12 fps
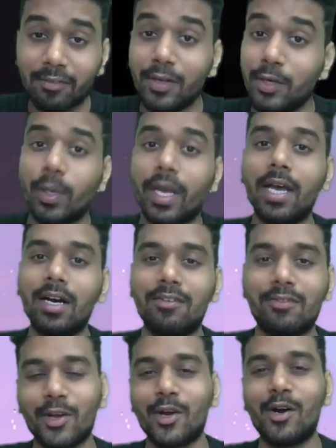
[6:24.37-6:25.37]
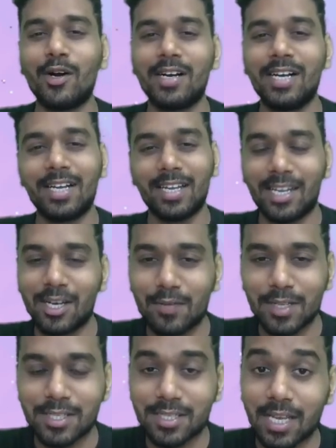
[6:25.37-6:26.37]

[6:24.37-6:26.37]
We do care for your love and,